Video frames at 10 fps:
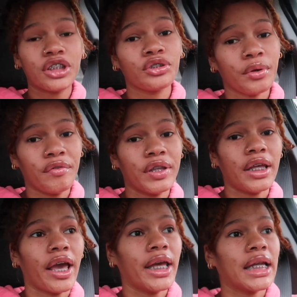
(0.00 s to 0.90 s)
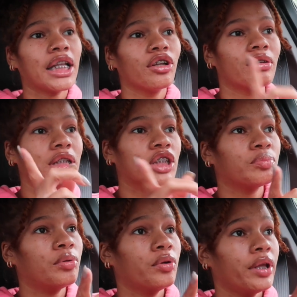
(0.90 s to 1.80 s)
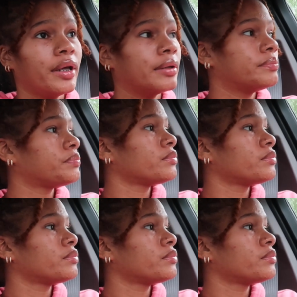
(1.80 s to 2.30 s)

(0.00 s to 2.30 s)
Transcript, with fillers: 3:58 and I literally just pulled in.